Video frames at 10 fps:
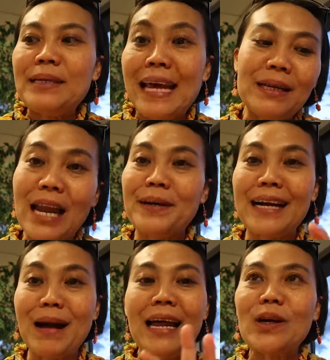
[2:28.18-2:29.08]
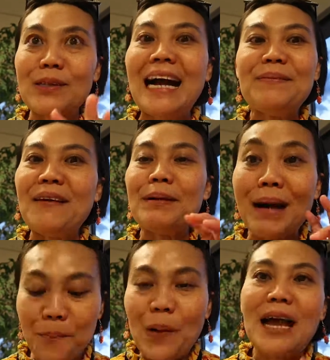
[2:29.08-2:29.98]
I make
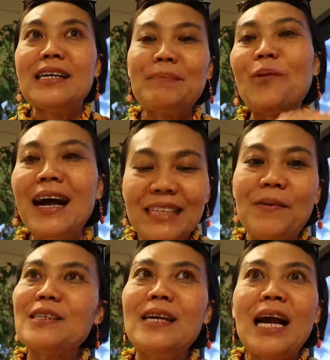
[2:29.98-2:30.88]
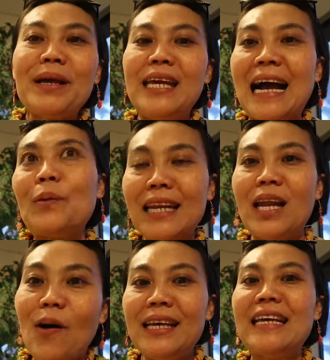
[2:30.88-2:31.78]
appointment I made appointment with my
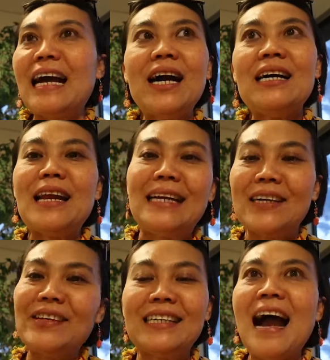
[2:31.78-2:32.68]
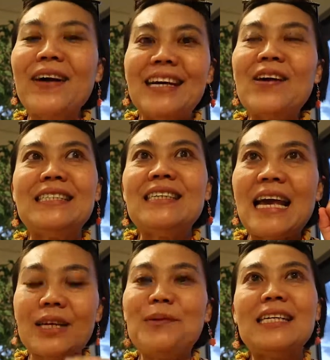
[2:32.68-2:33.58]
friend on the first day that
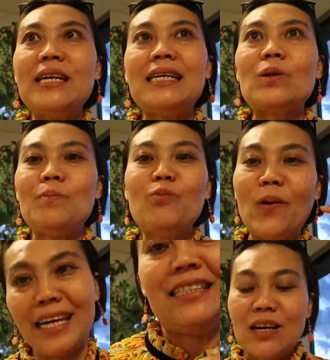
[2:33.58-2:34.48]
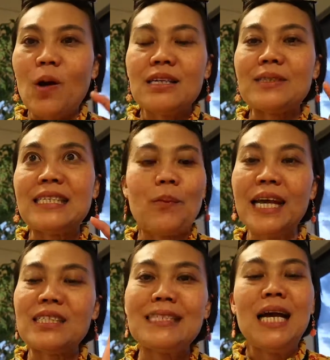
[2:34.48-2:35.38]
which that
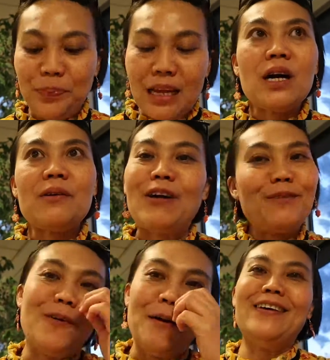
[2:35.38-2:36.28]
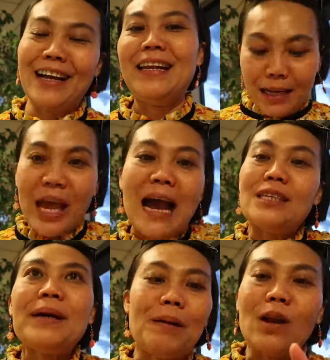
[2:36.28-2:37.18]
we will have lunch
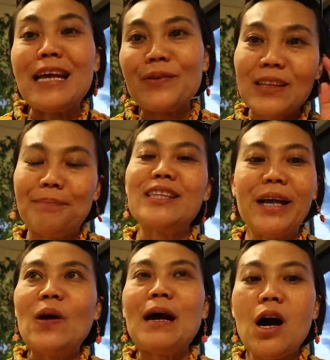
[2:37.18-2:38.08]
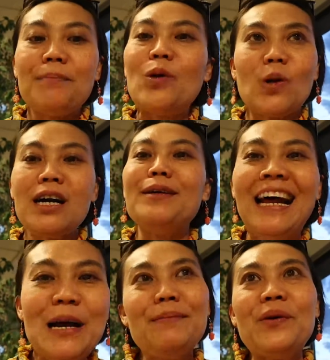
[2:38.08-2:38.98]
together
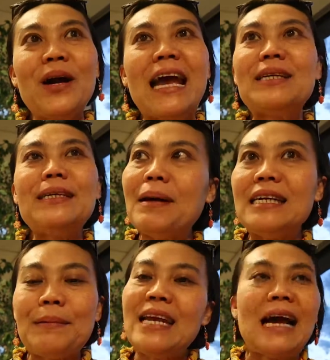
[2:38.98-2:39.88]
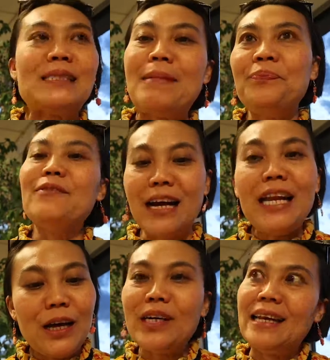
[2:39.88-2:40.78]
but it ended up like
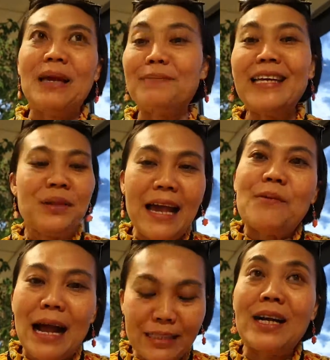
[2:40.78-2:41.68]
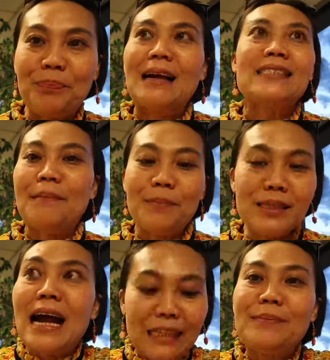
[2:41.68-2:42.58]
everything need to be
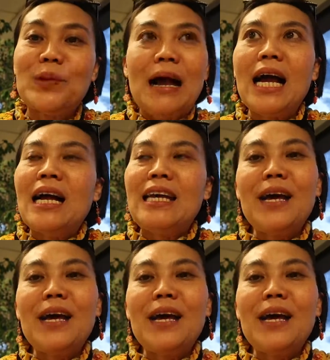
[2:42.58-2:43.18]
cancelled